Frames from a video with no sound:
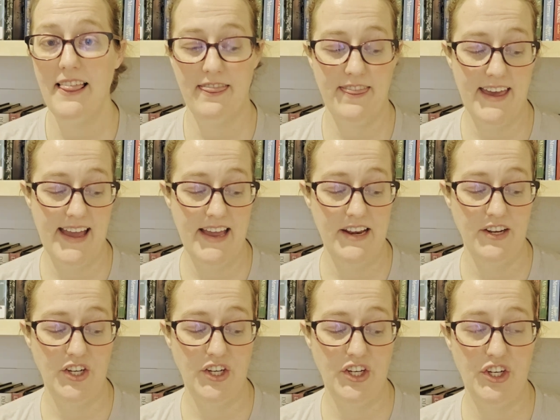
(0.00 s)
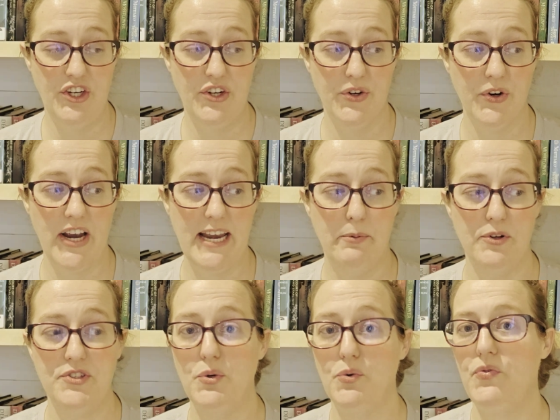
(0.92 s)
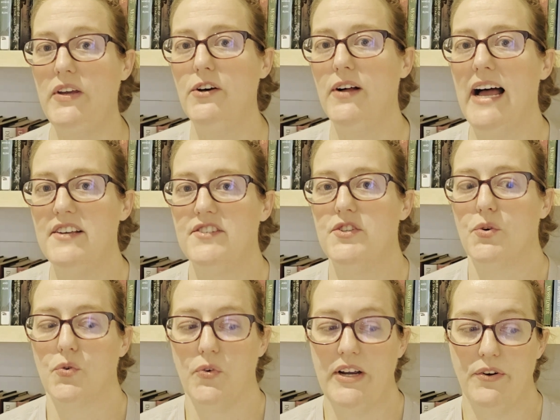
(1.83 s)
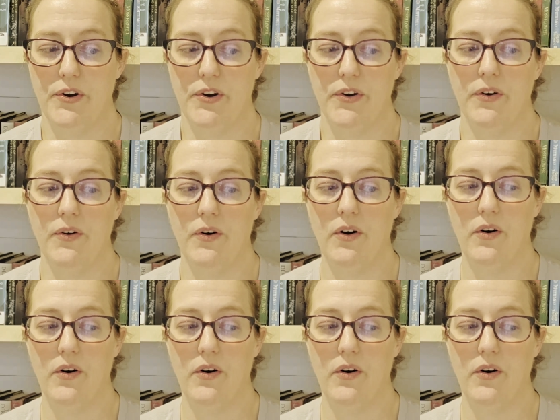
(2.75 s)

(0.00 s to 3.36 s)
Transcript: that you're able to feel as the reader